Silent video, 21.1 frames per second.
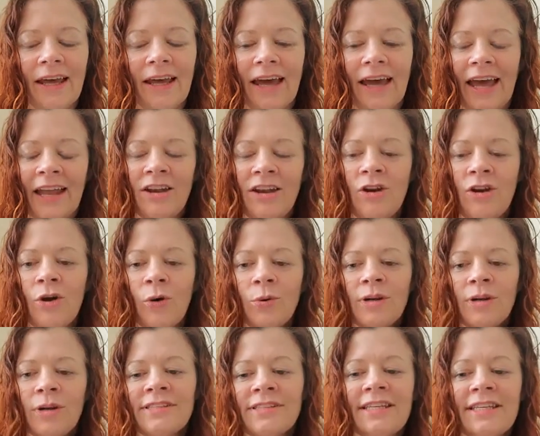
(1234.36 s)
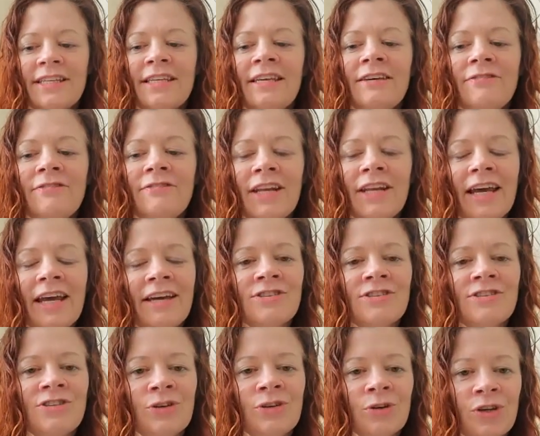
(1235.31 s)
And notice, even
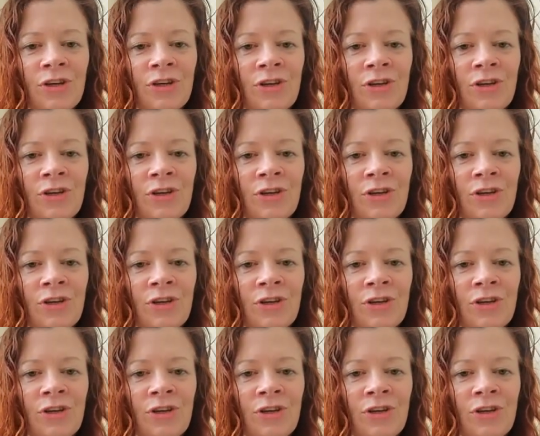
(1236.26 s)
as you're